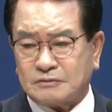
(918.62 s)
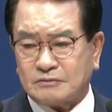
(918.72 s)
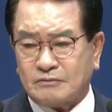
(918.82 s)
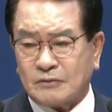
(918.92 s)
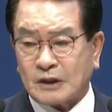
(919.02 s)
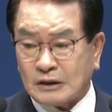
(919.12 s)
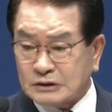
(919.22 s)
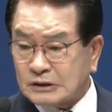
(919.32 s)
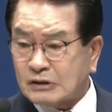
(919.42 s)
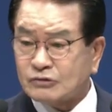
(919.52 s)
the
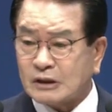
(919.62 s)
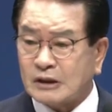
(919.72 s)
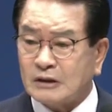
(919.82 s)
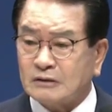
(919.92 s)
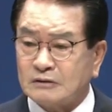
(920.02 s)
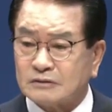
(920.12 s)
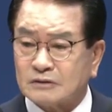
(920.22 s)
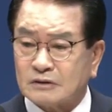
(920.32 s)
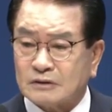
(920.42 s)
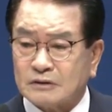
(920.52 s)
remnants who
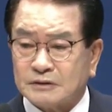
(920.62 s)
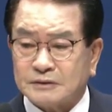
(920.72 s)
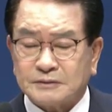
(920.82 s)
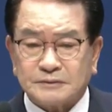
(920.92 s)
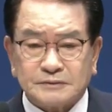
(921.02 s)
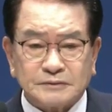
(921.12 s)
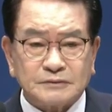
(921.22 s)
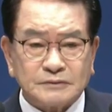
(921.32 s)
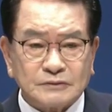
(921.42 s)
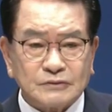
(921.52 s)
hold on to
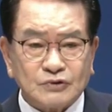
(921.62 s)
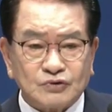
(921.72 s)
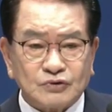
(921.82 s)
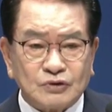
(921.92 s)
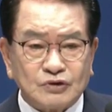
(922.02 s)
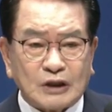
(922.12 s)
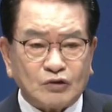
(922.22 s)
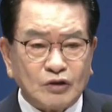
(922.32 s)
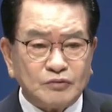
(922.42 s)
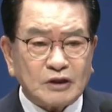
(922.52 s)
that nation
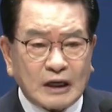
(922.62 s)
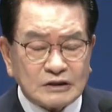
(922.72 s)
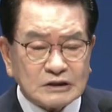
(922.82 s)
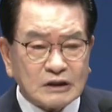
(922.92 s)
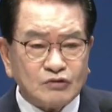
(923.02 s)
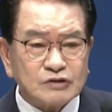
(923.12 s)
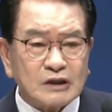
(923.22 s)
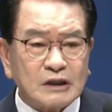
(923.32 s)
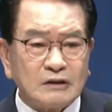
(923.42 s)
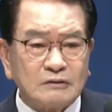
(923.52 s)
and pray for that
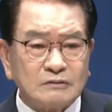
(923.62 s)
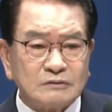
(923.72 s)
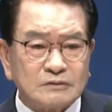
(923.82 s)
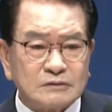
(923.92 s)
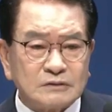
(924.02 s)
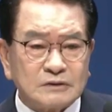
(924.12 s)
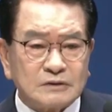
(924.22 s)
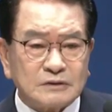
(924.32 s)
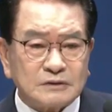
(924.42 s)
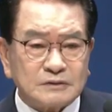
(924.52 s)
nation.
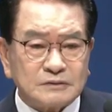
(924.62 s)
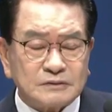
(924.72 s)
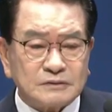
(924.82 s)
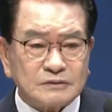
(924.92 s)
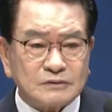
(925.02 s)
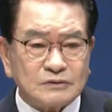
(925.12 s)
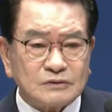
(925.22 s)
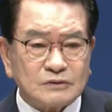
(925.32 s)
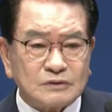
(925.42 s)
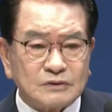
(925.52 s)
We hear the
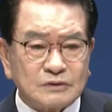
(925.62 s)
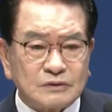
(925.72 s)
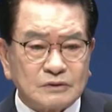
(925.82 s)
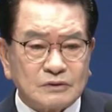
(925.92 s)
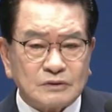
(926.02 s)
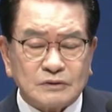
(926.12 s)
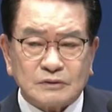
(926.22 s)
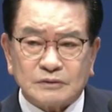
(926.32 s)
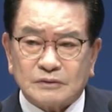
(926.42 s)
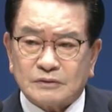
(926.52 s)
testimonies of the remnants
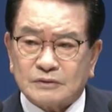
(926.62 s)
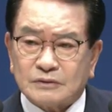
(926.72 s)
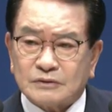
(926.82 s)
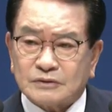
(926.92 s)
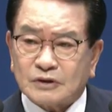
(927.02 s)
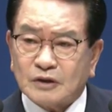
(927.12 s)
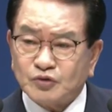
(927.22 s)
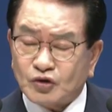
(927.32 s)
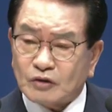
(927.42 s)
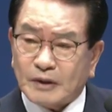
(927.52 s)
and the elders.
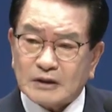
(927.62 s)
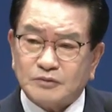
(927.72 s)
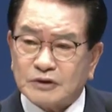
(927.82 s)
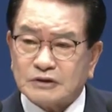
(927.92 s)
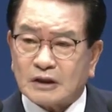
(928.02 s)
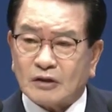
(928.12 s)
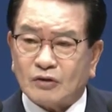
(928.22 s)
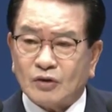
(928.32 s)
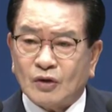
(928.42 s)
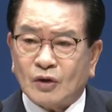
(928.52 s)

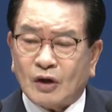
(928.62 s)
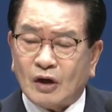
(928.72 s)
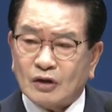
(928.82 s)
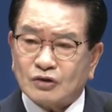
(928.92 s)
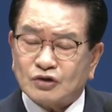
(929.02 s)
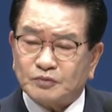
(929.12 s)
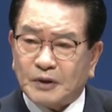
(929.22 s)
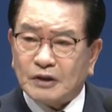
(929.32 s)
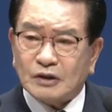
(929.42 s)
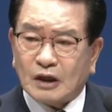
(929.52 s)
I told you on Friday
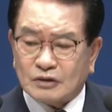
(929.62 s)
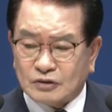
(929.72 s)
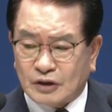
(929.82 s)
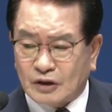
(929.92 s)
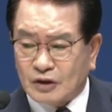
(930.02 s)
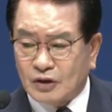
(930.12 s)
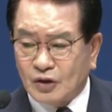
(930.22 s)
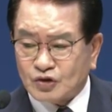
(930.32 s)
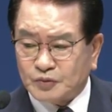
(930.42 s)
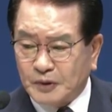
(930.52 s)
as well.
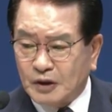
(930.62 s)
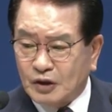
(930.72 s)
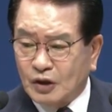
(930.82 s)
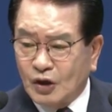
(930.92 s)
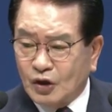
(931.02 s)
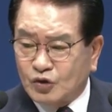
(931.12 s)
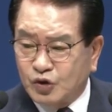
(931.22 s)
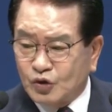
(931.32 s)
I went to Spain.